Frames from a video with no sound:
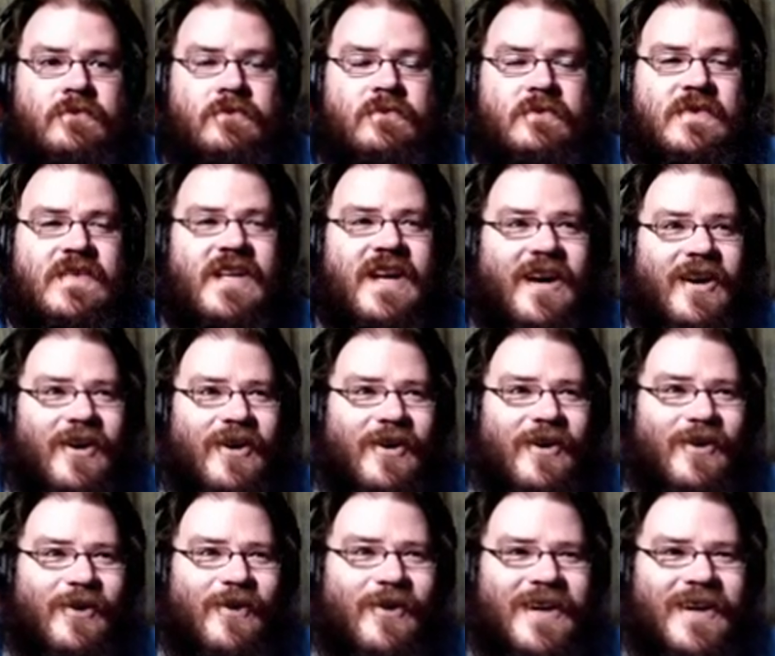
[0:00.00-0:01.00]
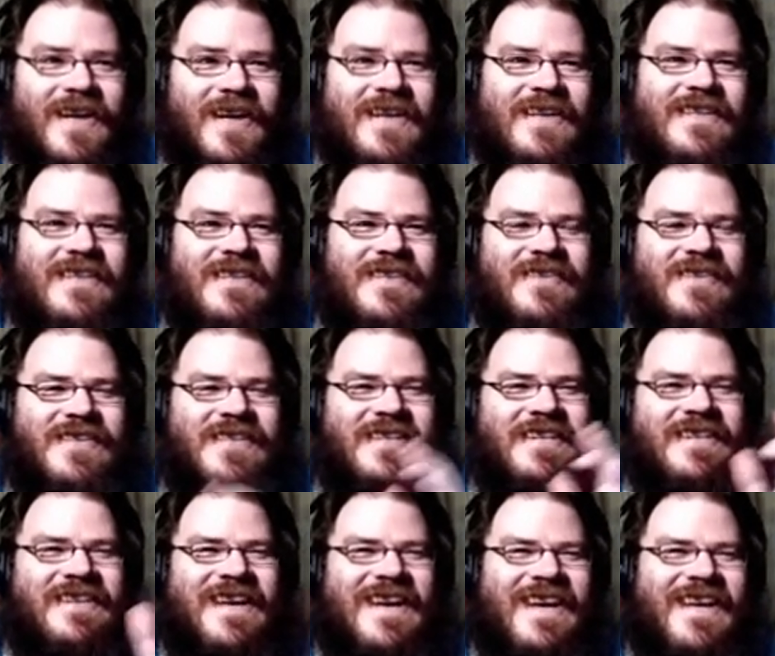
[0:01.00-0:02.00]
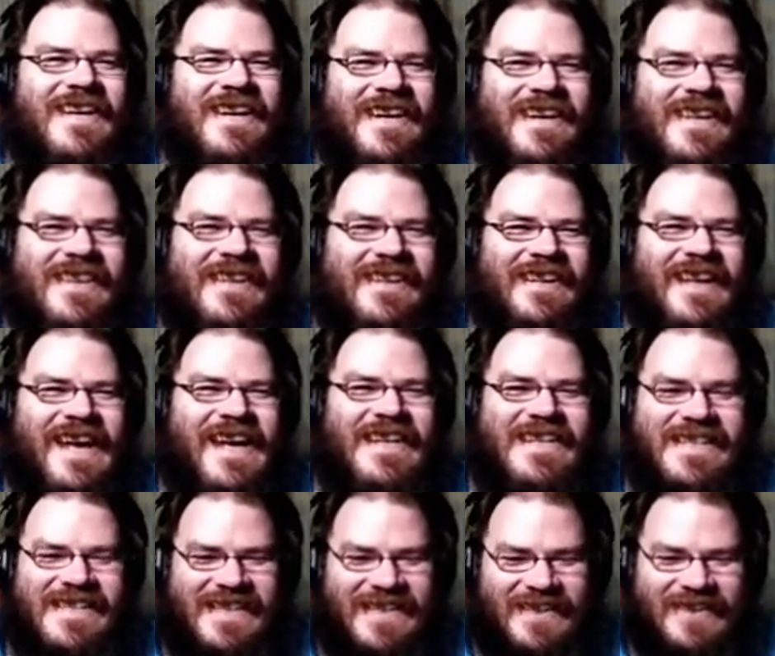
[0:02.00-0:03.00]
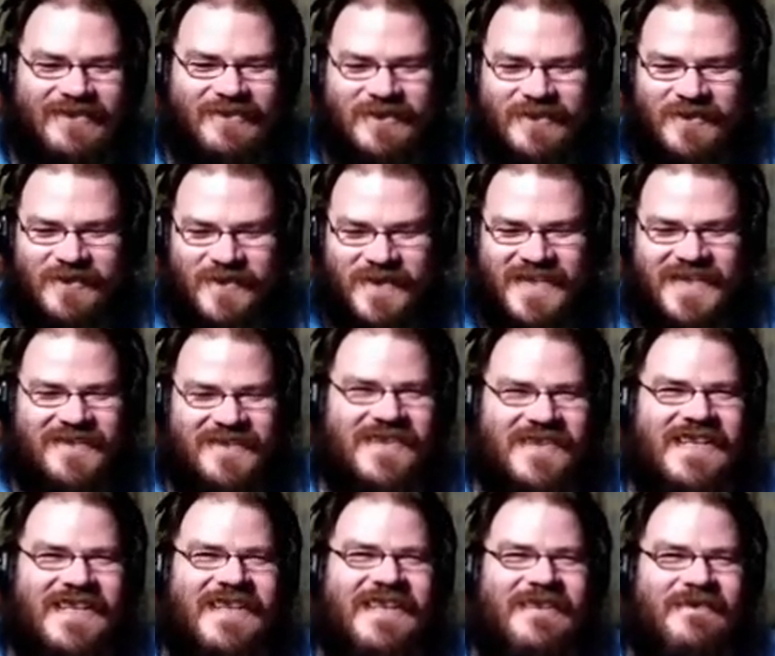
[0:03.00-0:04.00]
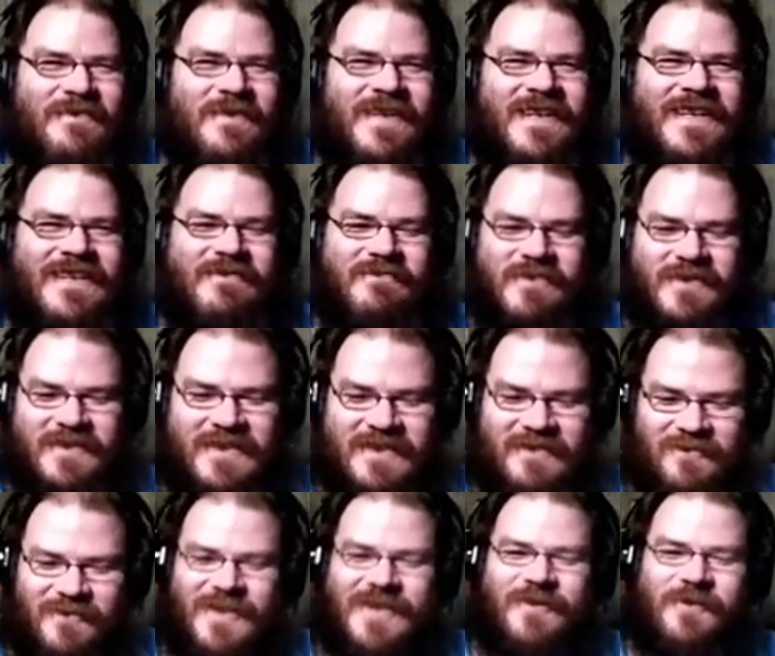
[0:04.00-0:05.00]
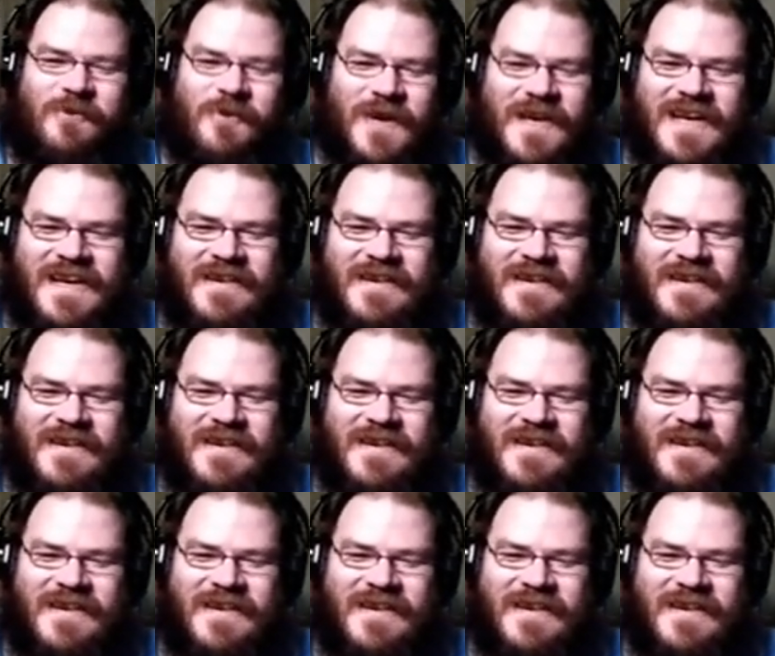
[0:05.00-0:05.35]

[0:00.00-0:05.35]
No! Did you see that? The last telephone piece was in the pit, but it went away